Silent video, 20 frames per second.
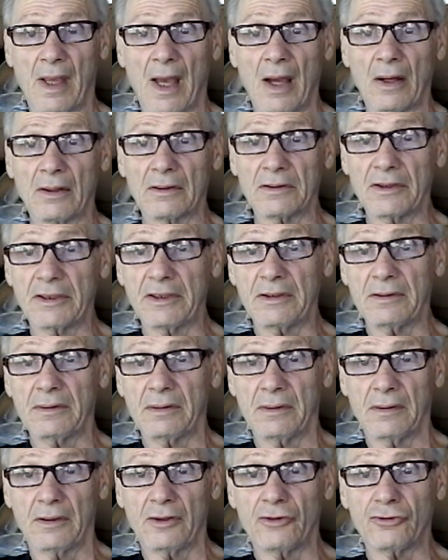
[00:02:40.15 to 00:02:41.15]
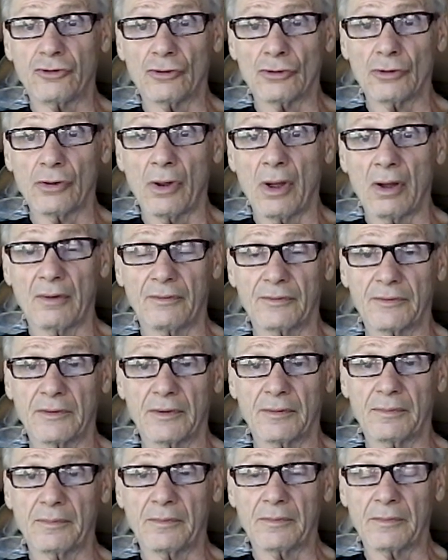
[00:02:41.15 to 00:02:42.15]
how clean is your loft?
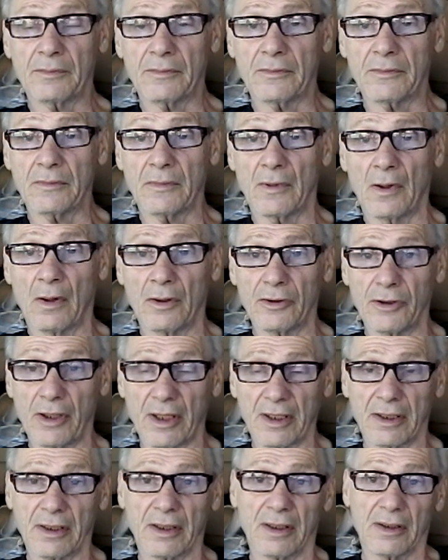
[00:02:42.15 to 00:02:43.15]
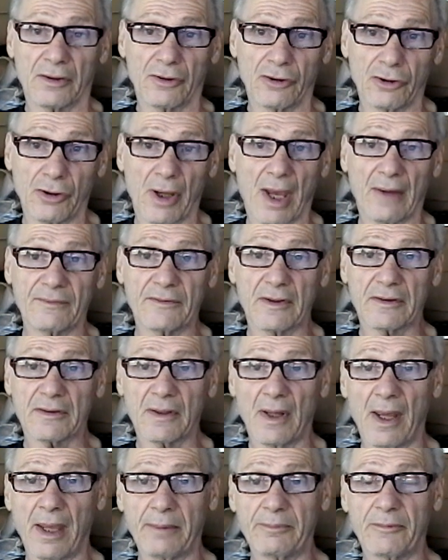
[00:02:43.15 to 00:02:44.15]
You, do you have the
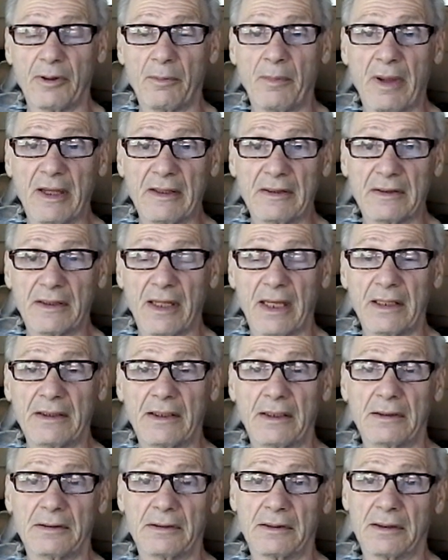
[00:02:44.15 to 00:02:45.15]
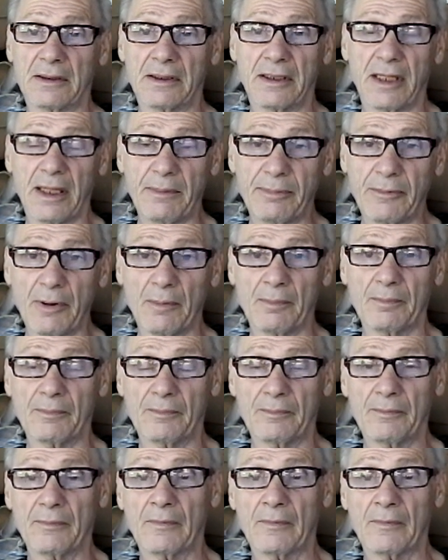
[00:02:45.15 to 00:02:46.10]
time to maintain it and keep them